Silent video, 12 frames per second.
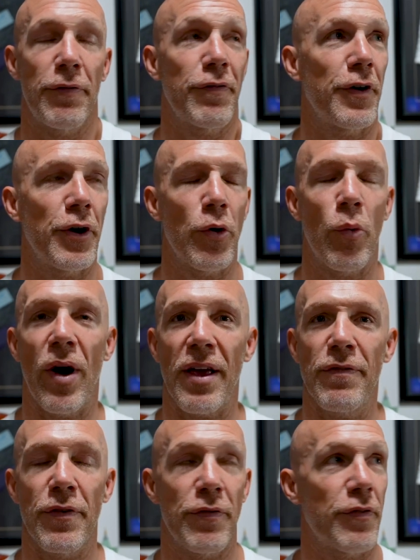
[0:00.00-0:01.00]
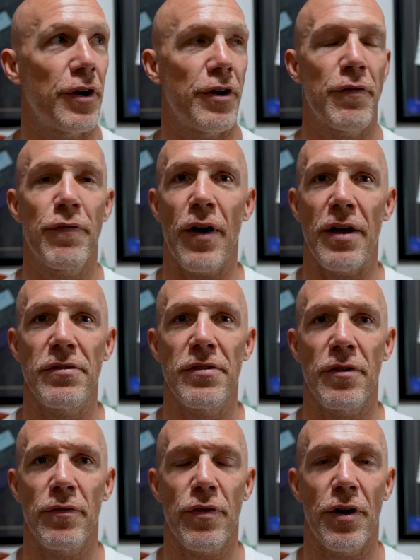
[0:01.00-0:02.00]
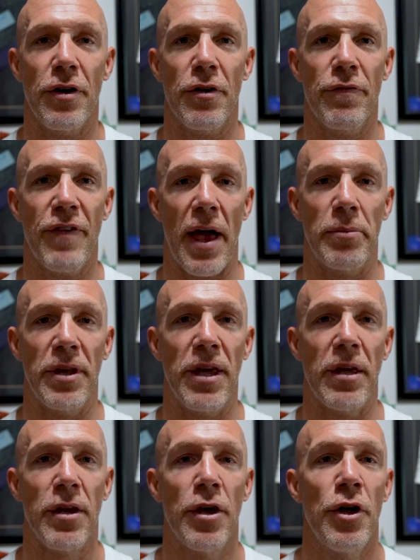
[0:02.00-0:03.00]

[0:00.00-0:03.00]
in front of your wife, in front of your friends, in front of your family.